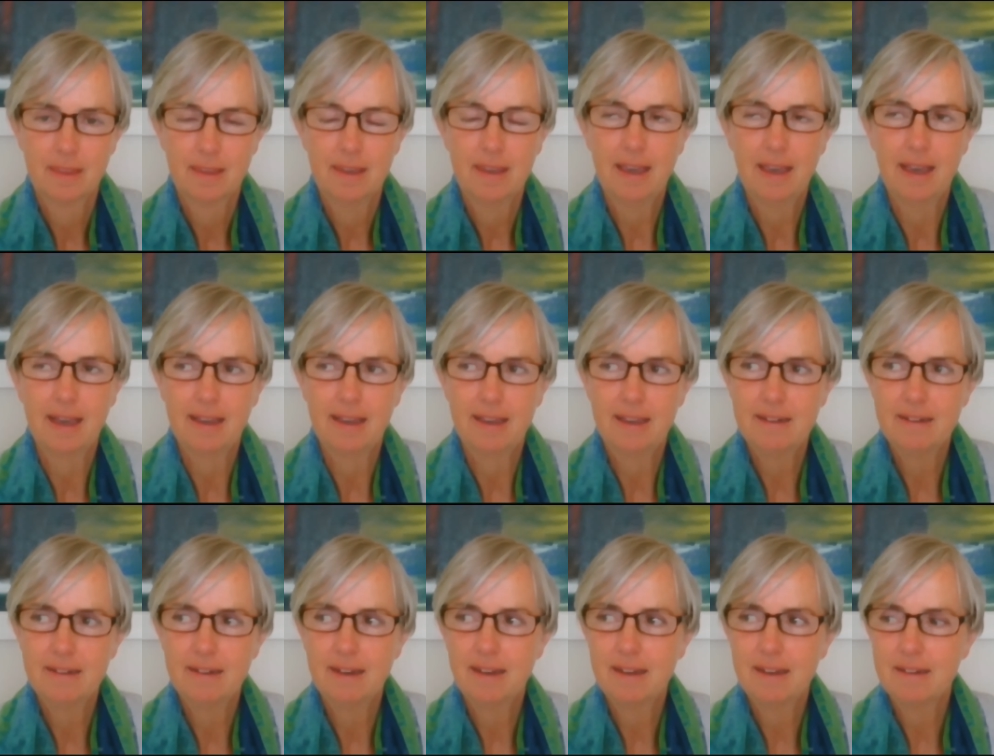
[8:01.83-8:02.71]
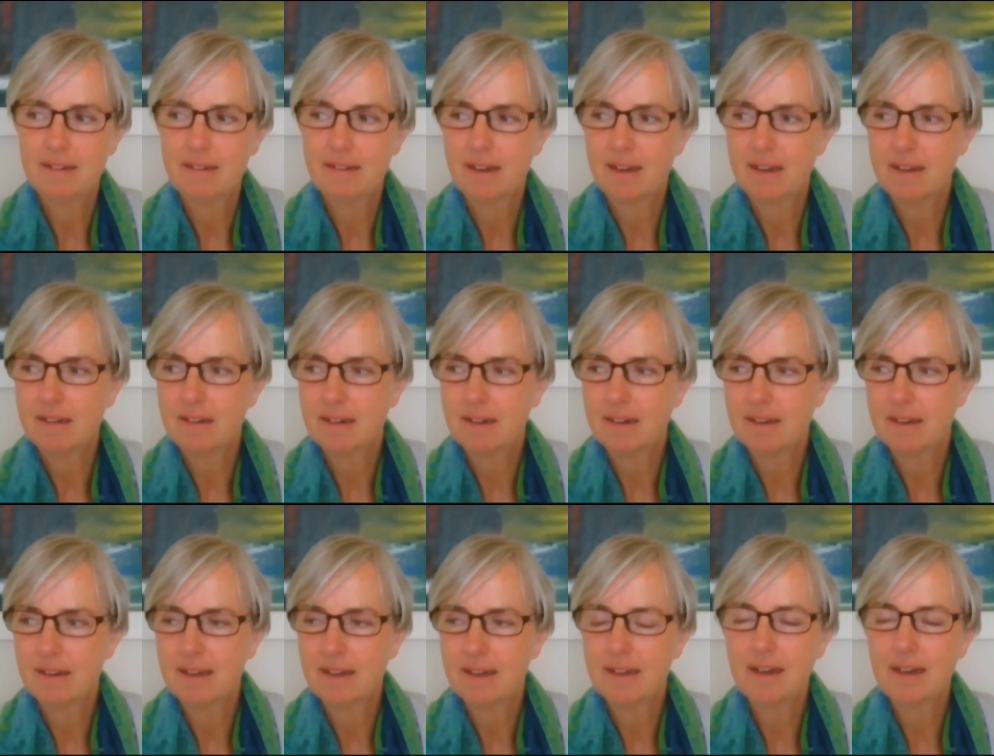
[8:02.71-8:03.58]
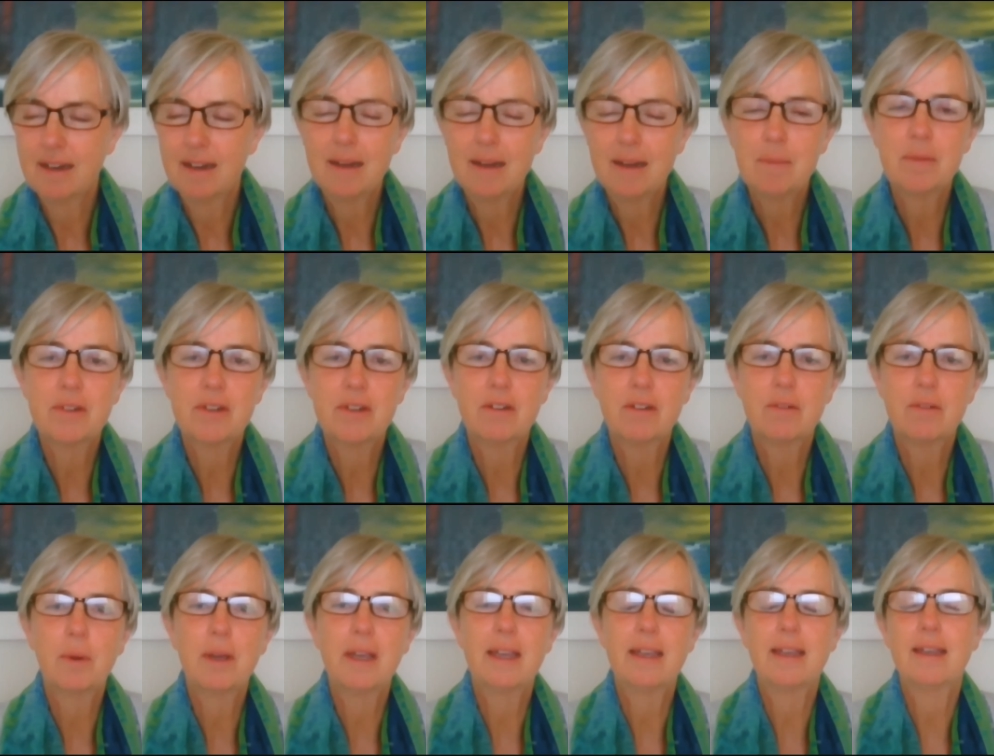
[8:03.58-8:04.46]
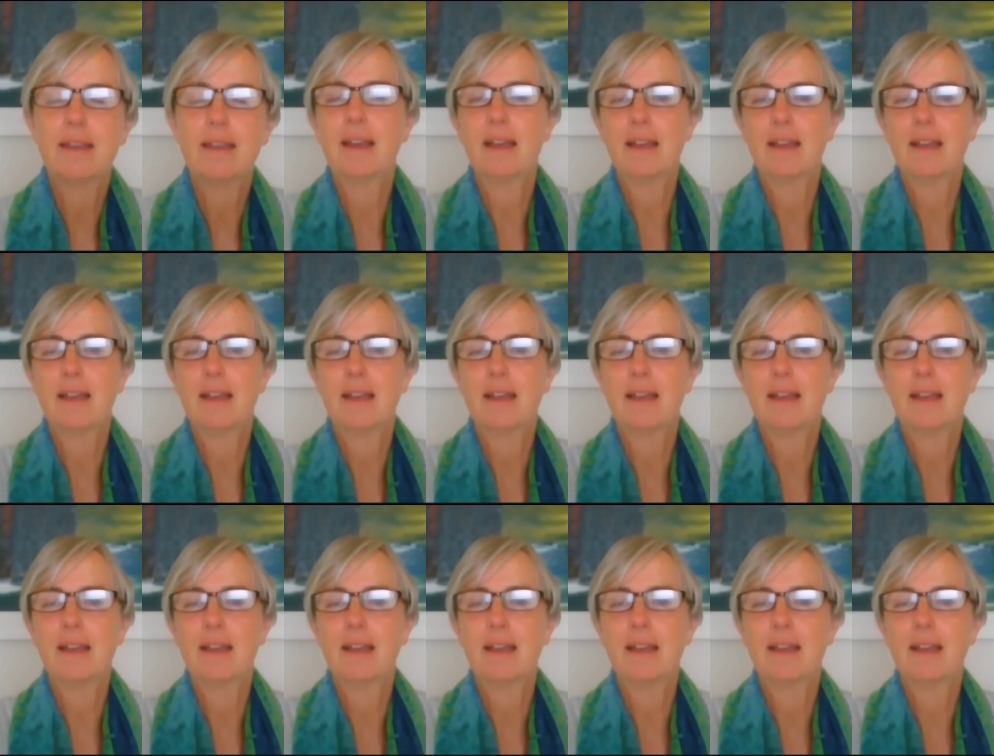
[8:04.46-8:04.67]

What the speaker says: Yeah, in a limited way,